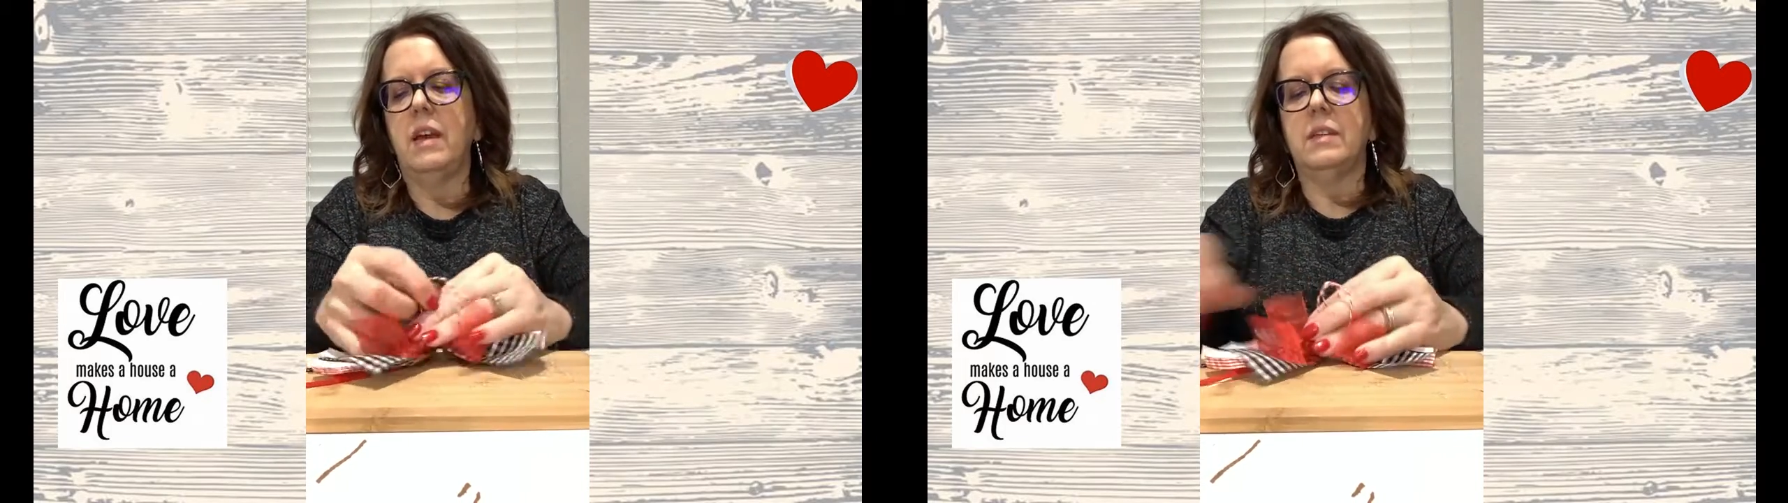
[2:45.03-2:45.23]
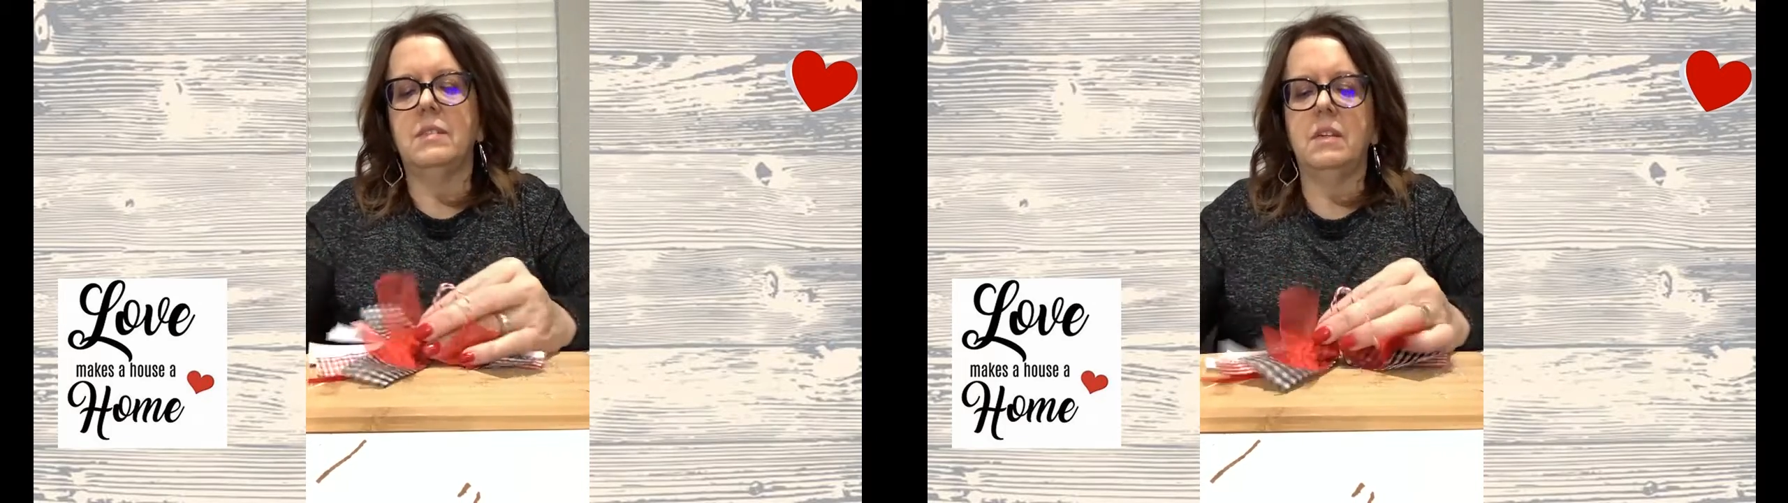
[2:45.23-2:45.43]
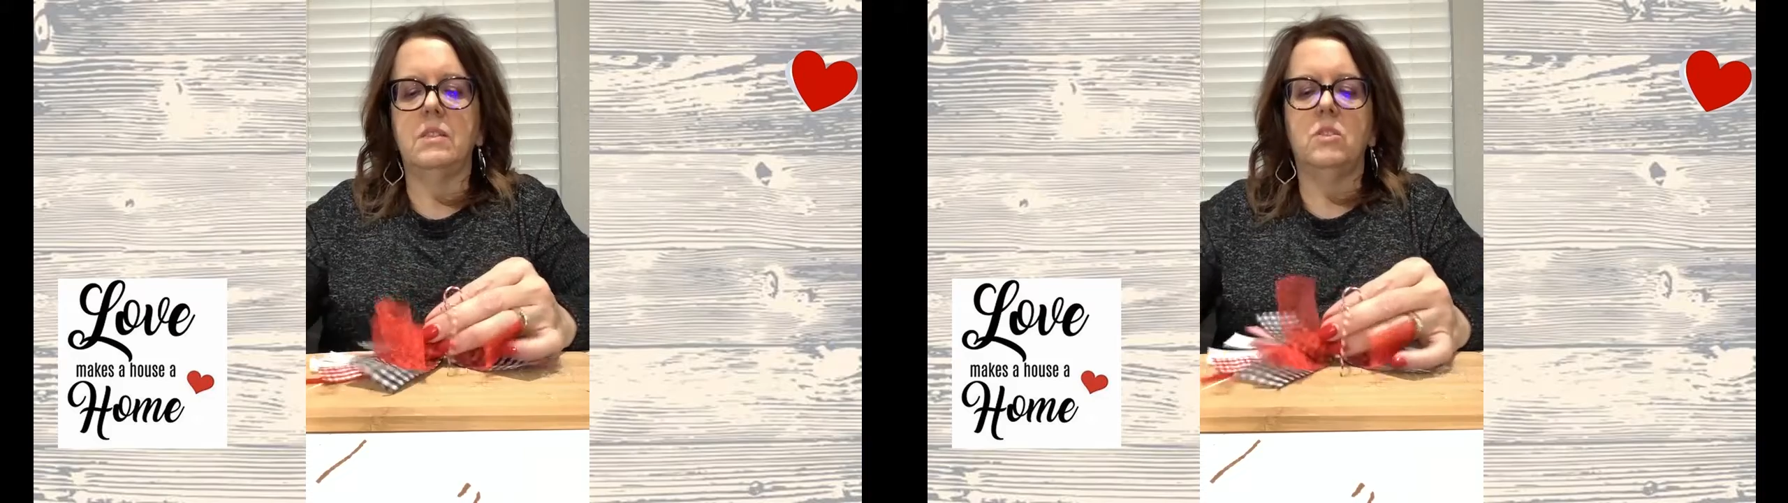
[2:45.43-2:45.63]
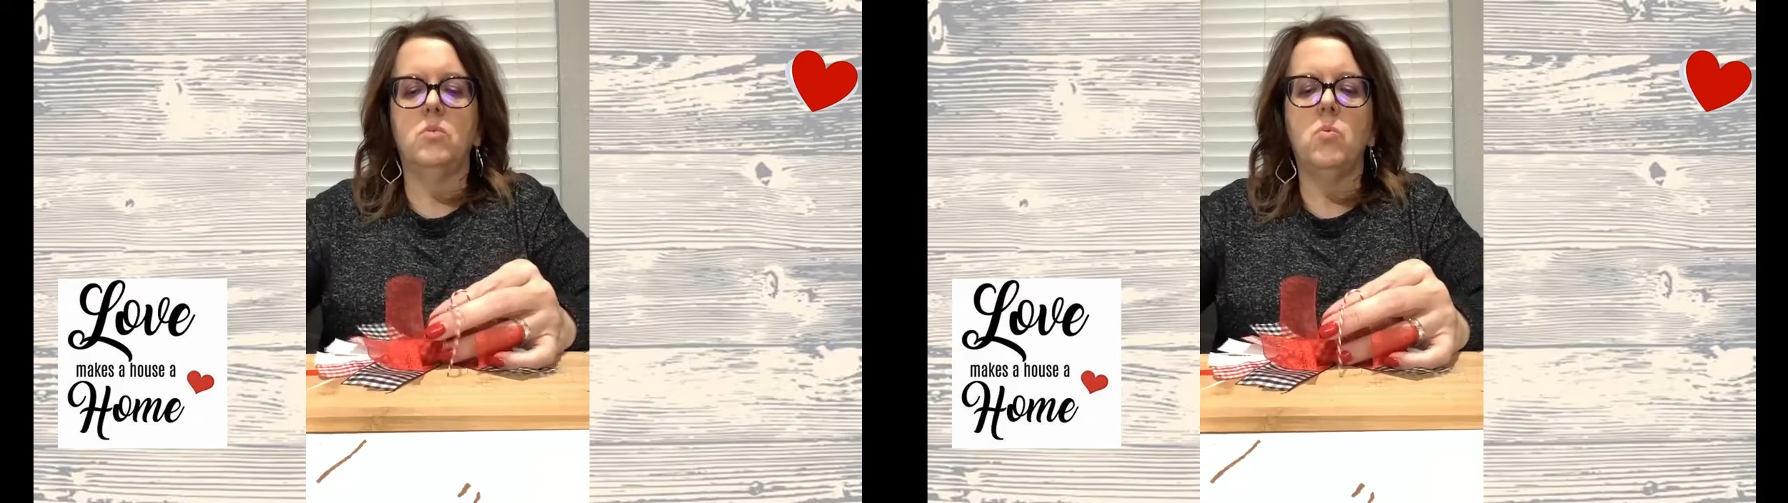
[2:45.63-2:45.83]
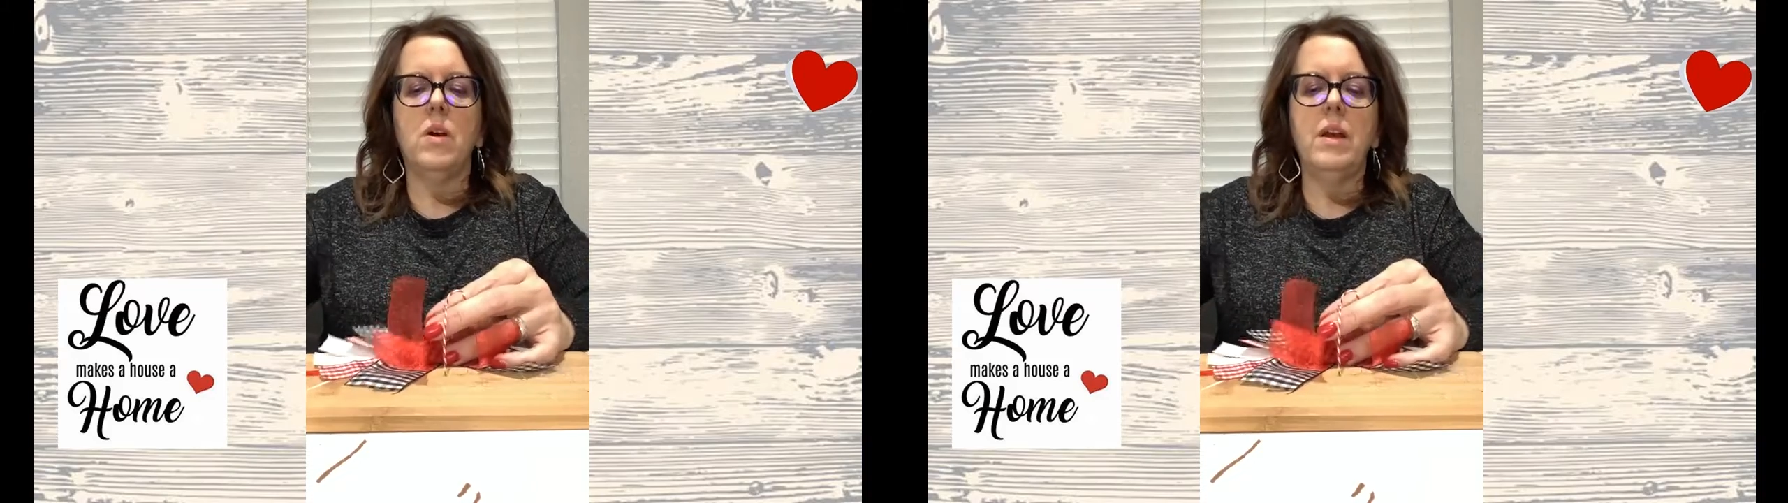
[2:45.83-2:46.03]
excess
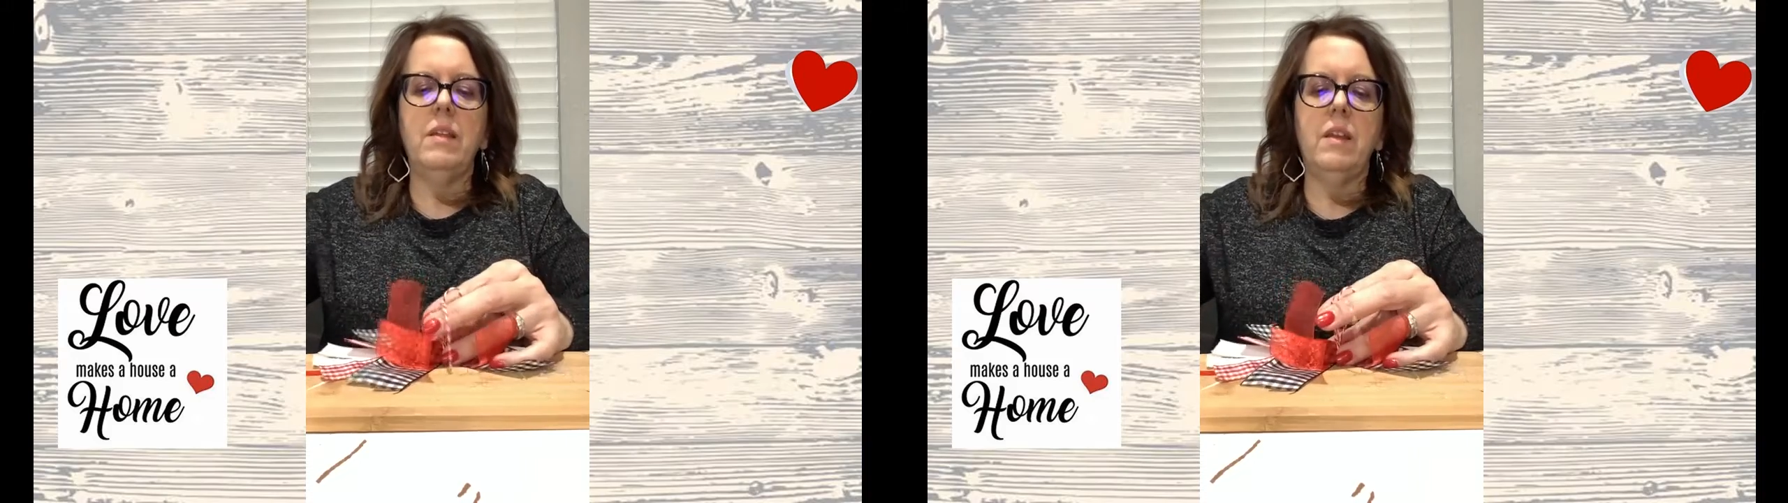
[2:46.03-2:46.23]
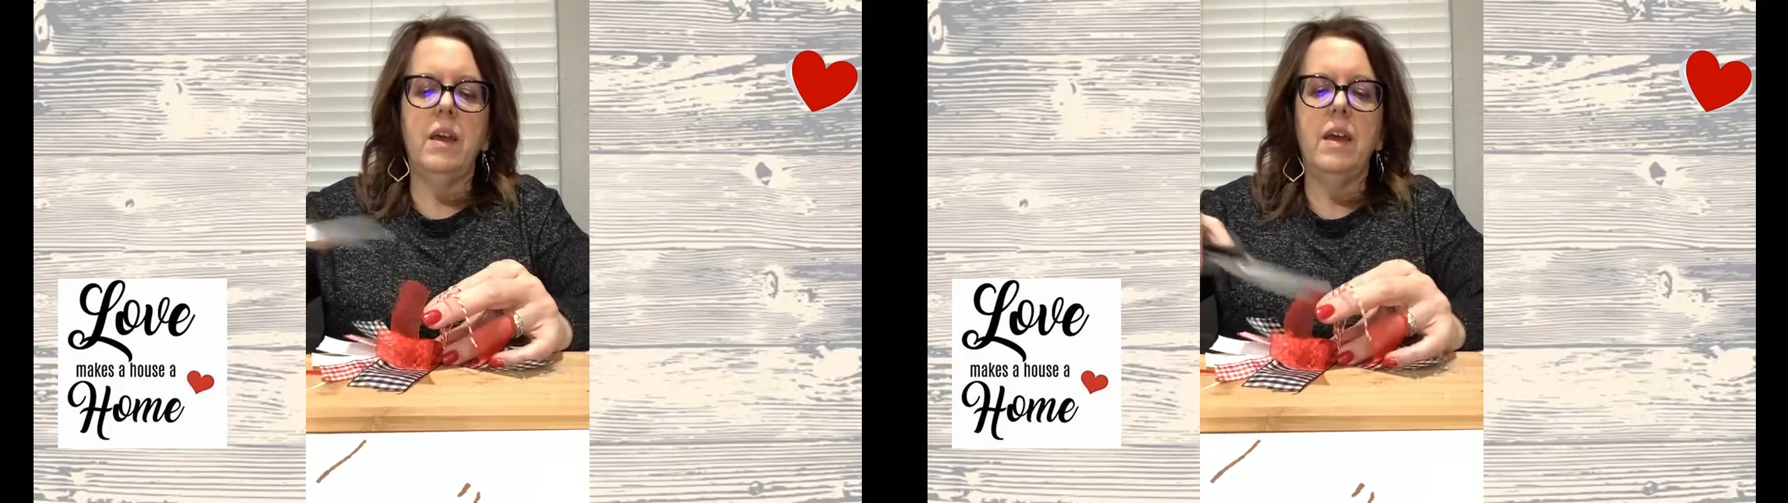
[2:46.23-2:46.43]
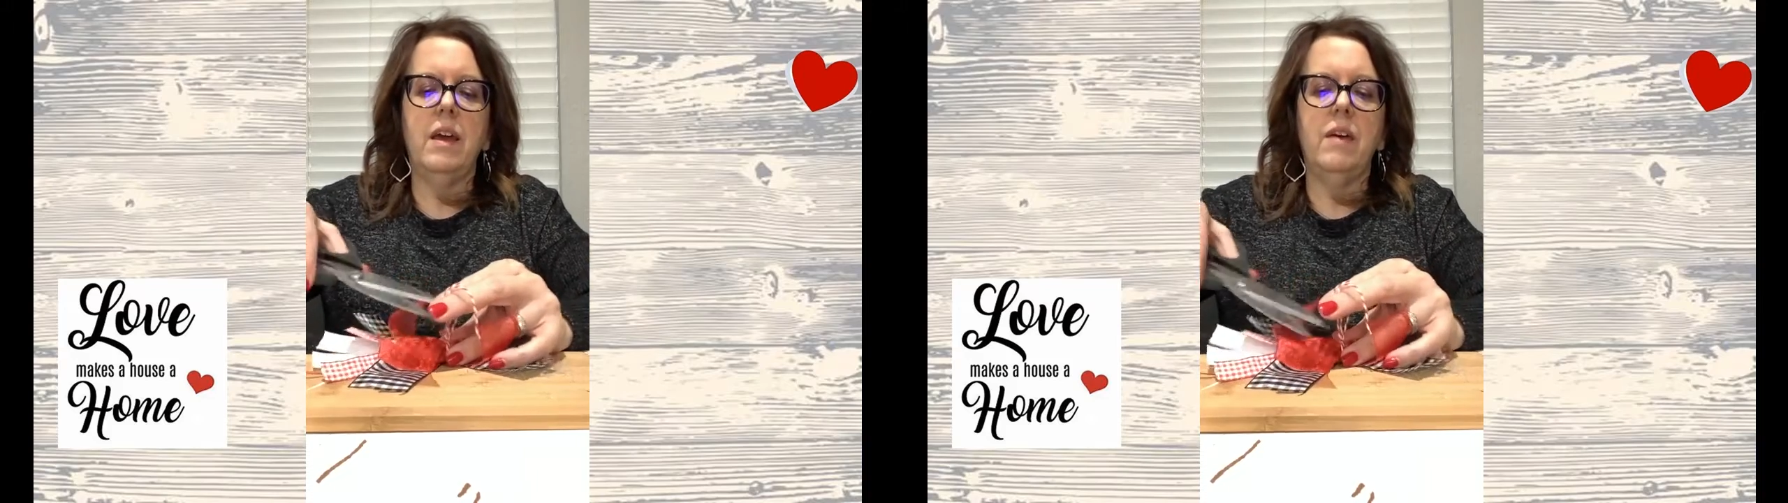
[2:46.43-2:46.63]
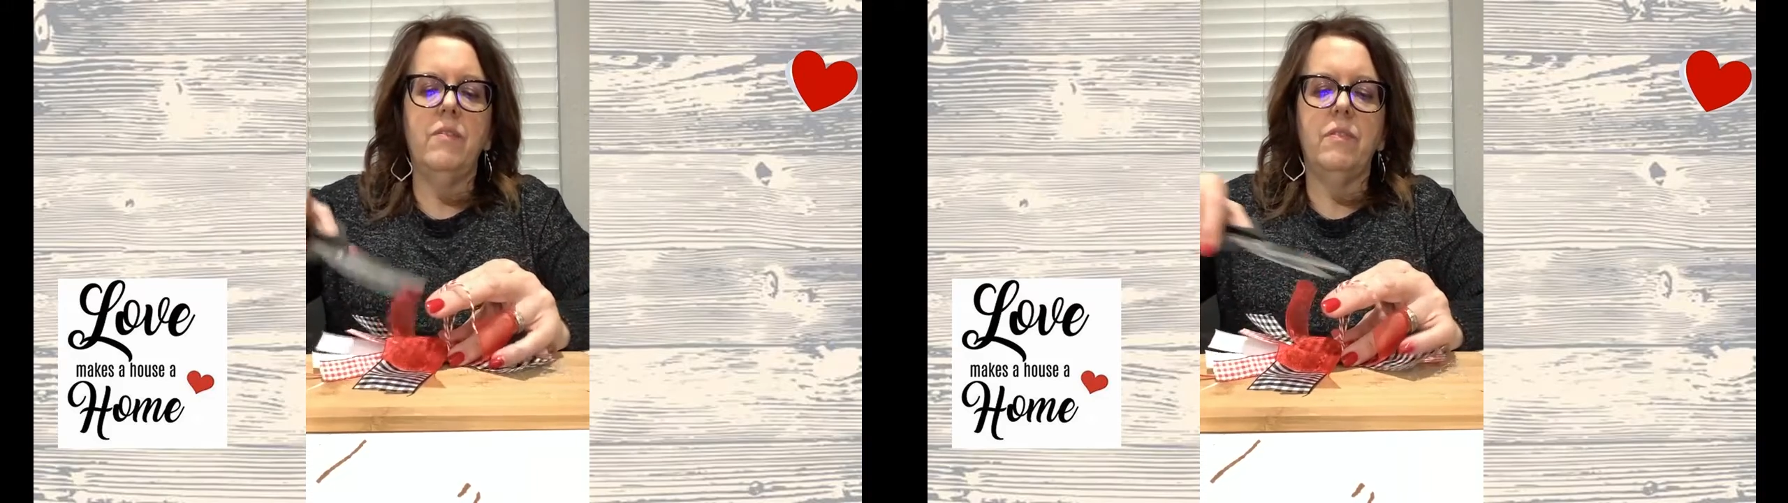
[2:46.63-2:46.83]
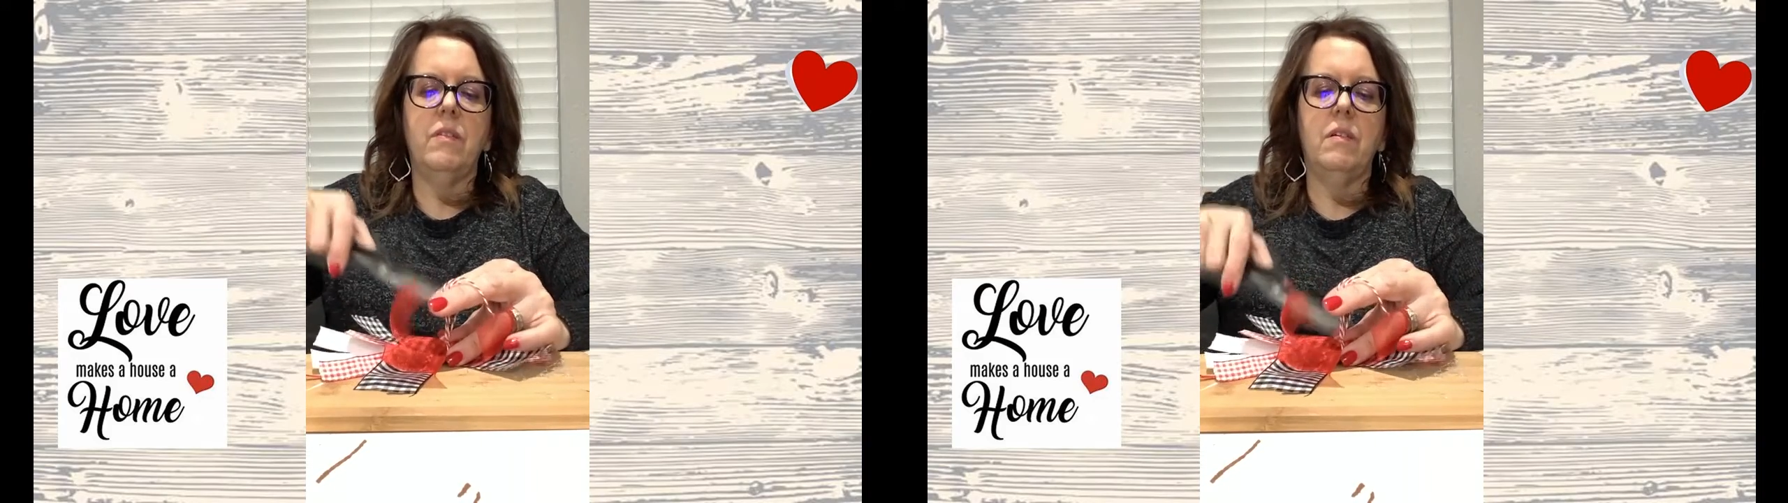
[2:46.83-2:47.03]
twine that I have.